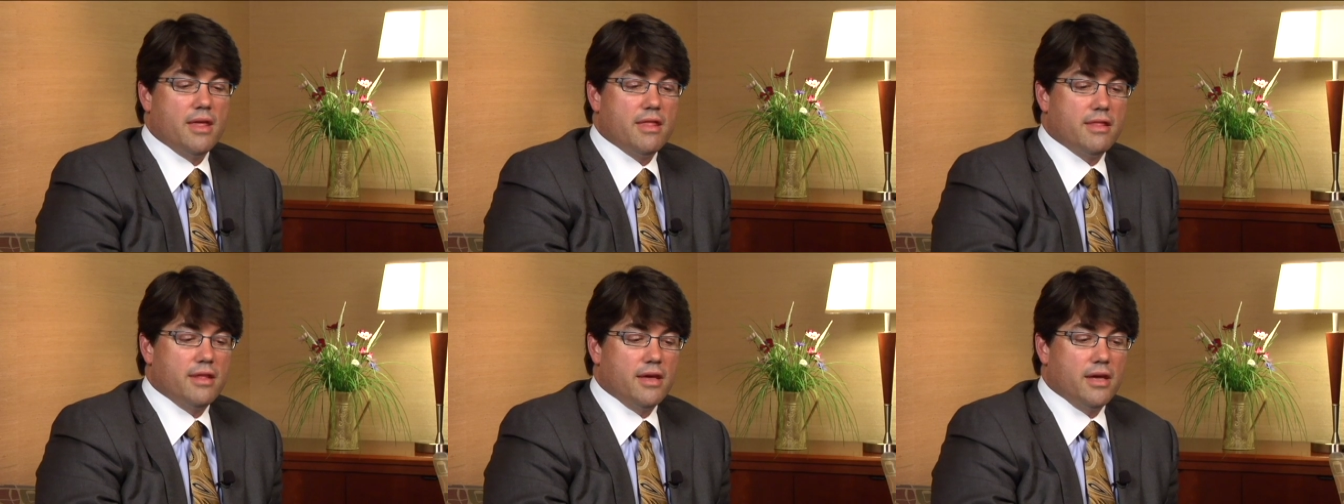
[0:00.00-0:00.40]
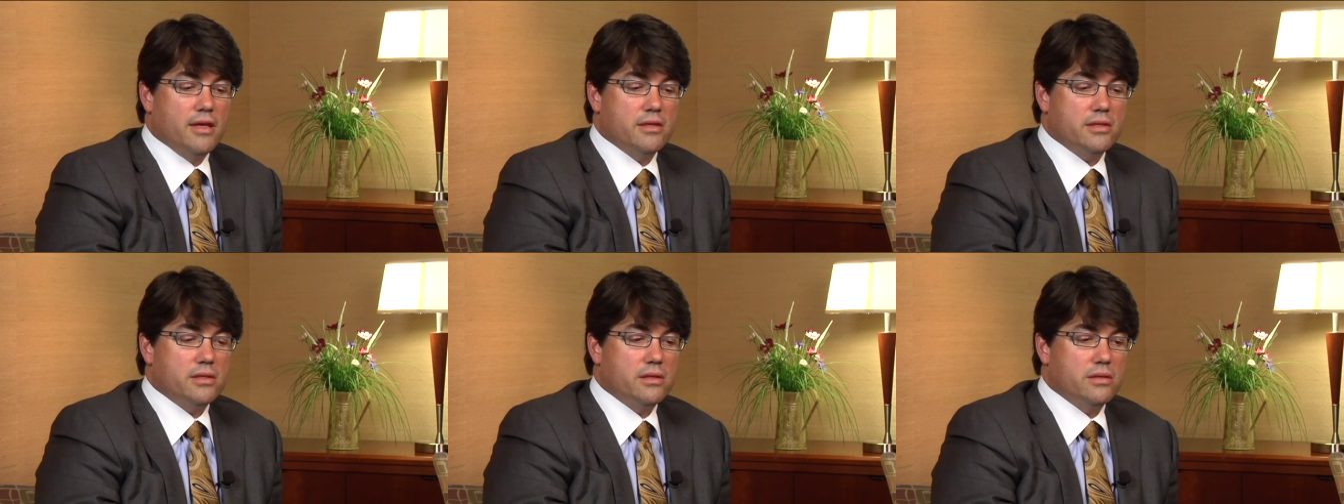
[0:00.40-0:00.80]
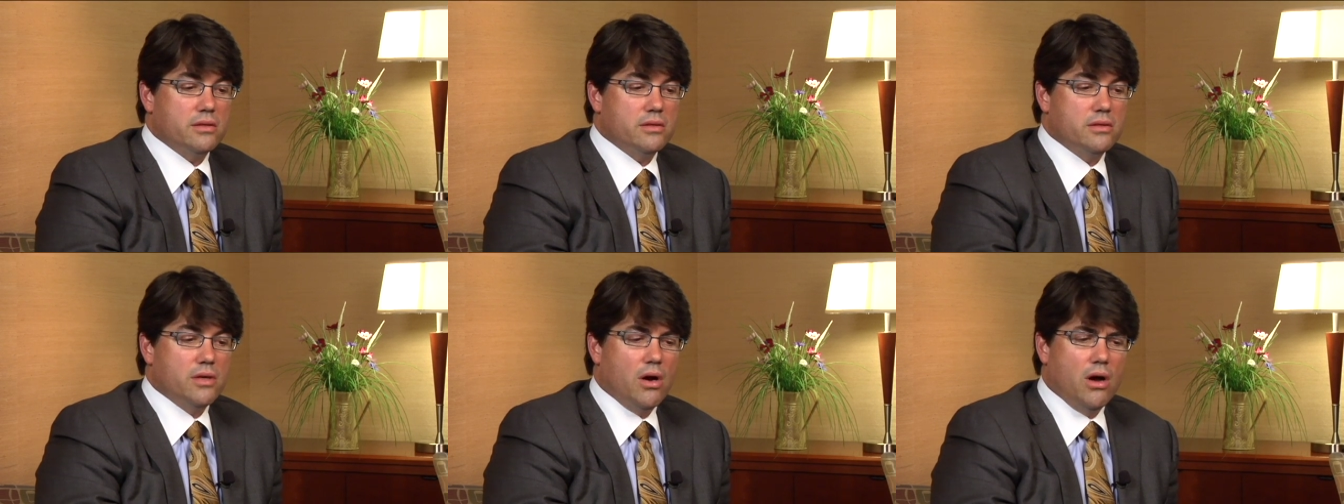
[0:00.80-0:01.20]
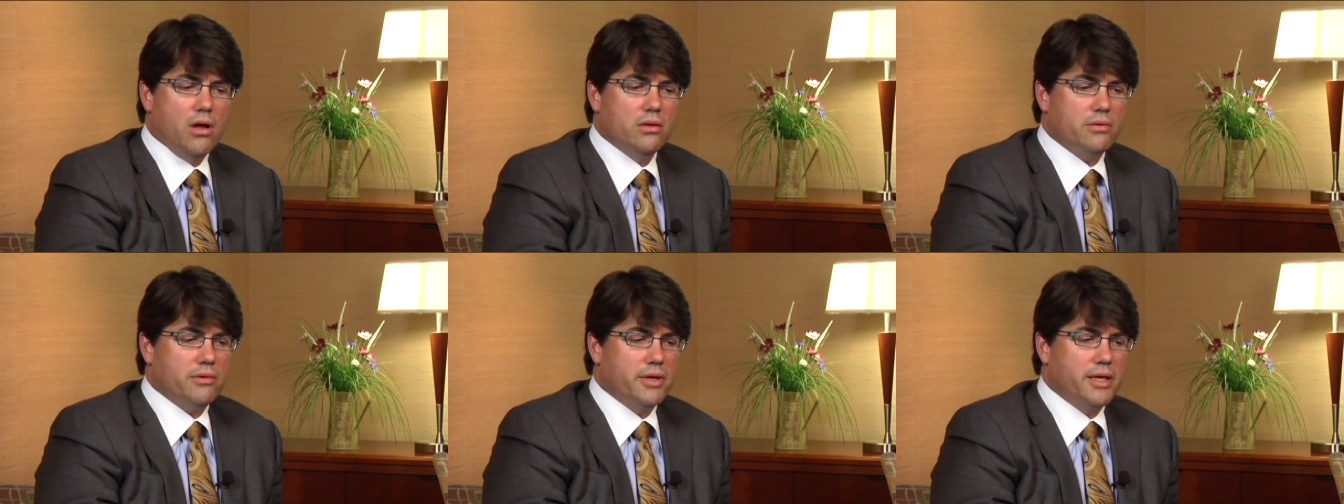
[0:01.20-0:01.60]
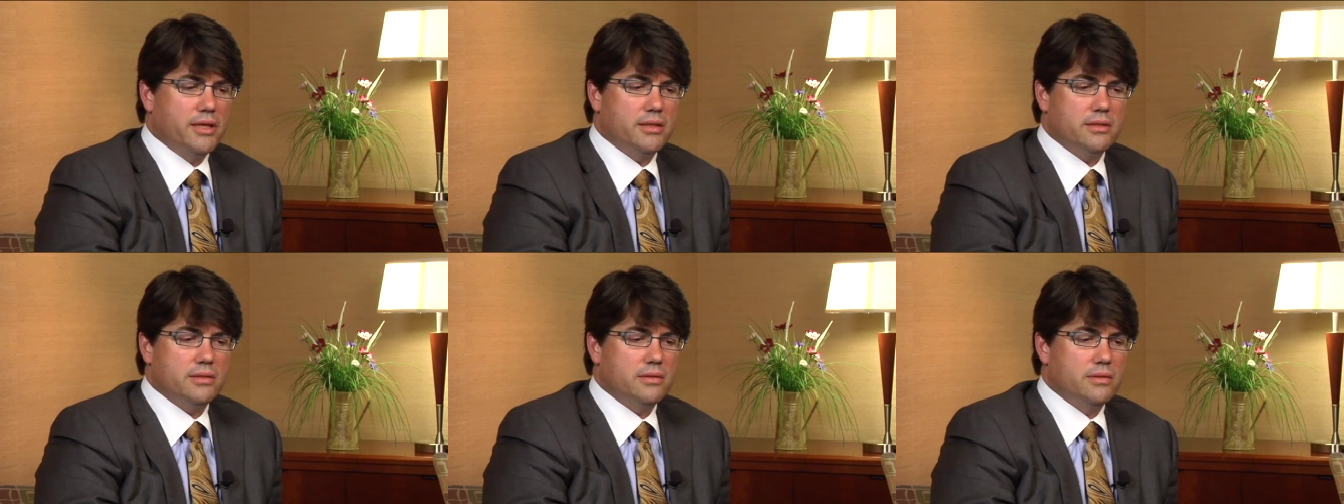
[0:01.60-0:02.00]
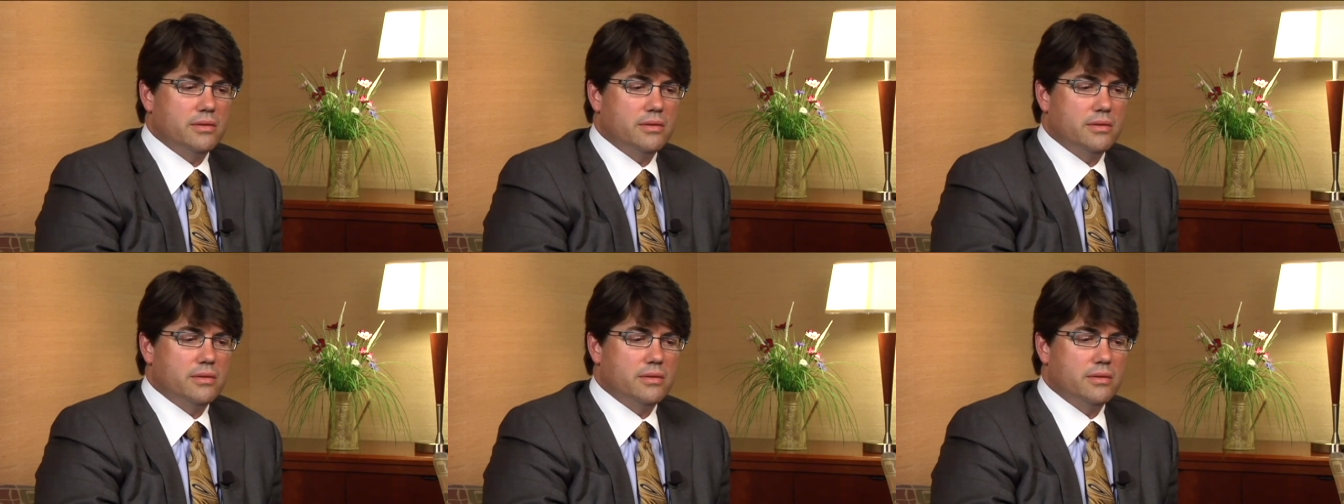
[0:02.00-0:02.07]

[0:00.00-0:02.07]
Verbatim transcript: that tolerate